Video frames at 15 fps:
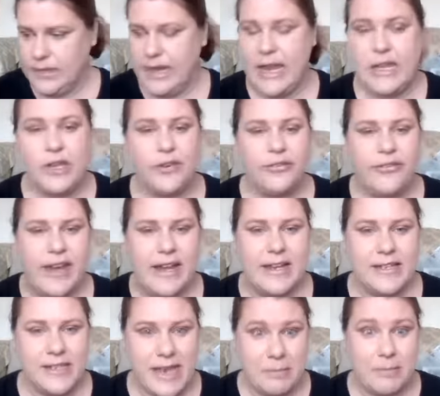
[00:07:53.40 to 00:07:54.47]
in your
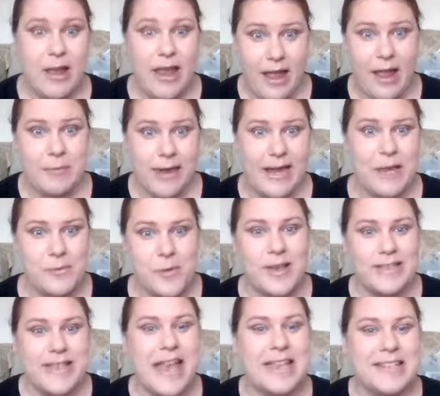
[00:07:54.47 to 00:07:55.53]
face like my eye makeup
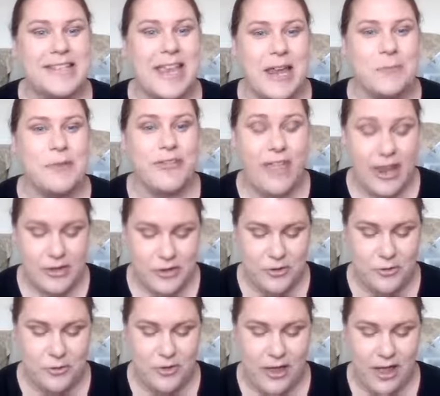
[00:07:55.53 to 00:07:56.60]
was last night with that
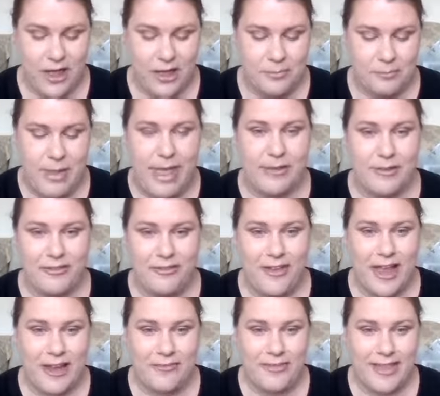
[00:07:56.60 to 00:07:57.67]
new palette
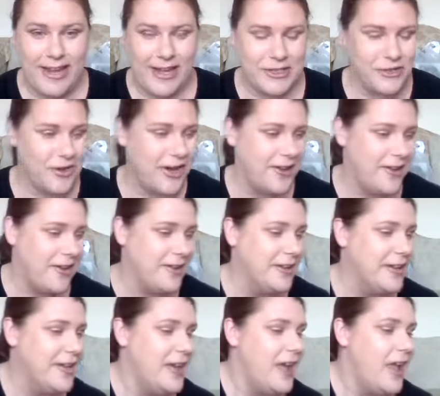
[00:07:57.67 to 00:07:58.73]
5 that I tried on.
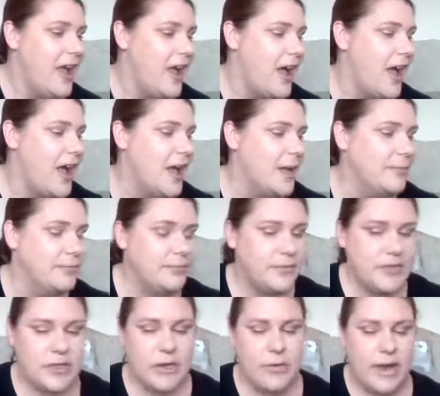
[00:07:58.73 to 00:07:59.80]

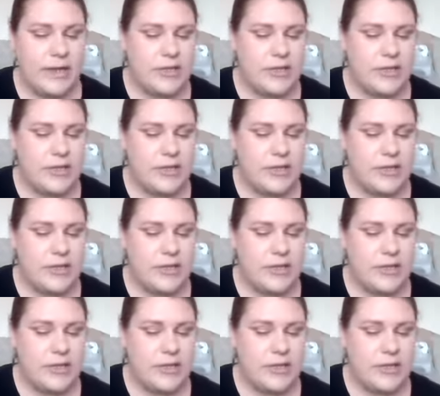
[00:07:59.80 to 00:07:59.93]
So I